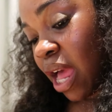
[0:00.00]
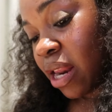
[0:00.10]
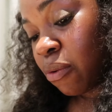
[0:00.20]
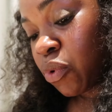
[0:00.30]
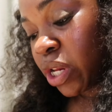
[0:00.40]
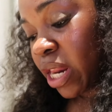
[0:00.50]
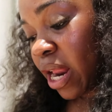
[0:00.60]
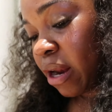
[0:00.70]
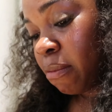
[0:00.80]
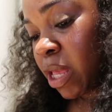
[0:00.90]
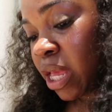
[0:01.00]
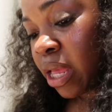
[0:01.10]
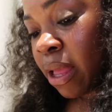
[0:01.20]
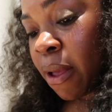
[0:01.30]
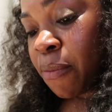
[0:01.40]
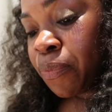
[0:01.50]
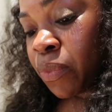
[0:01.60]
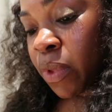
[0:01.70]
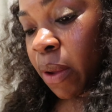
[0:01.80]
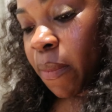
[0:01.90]
i didn't want to get out of the bed
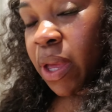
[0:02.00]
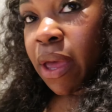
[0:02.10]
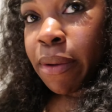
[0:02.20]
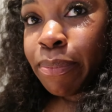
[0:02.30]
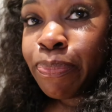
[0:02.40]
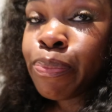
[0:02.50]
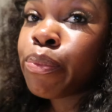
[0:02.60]
but yep